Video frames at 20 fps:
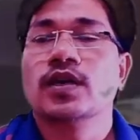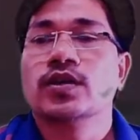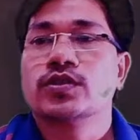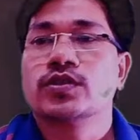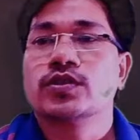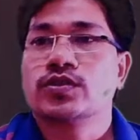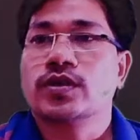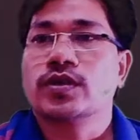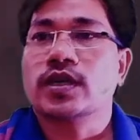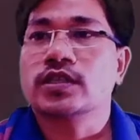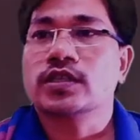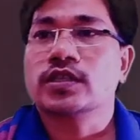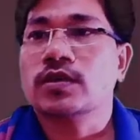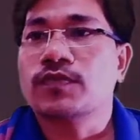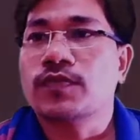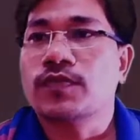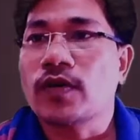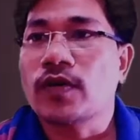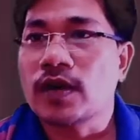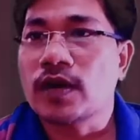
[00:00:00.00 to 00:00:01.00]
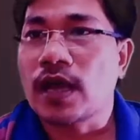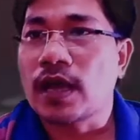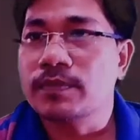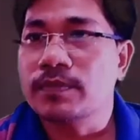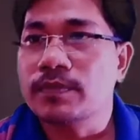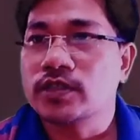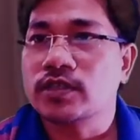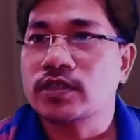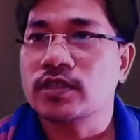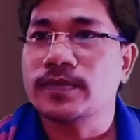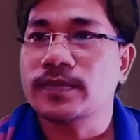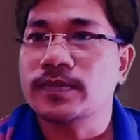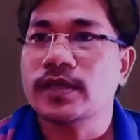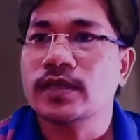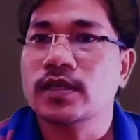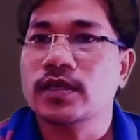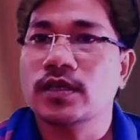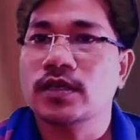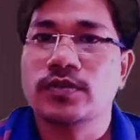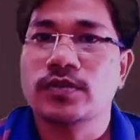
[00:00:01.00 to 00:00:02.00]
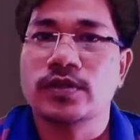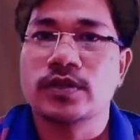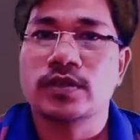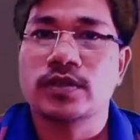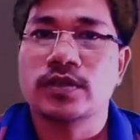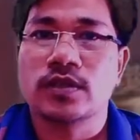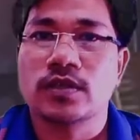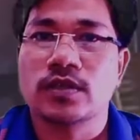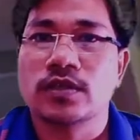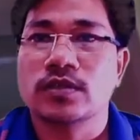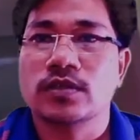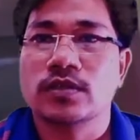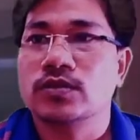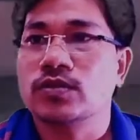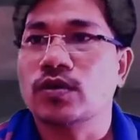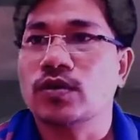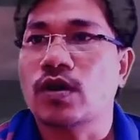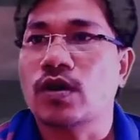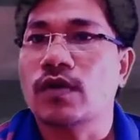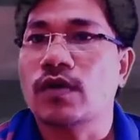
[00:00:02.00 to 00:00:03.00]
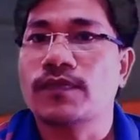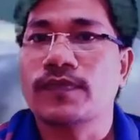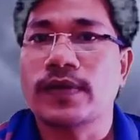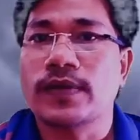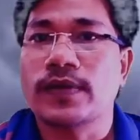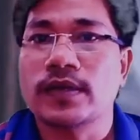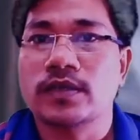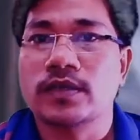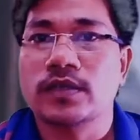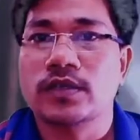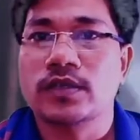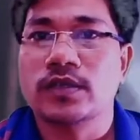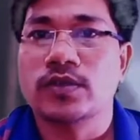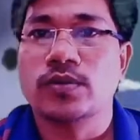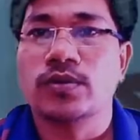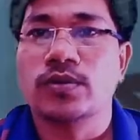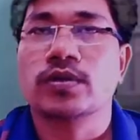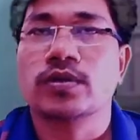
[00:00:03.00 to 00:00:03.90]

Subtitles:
So guys, for live streaming you need to open your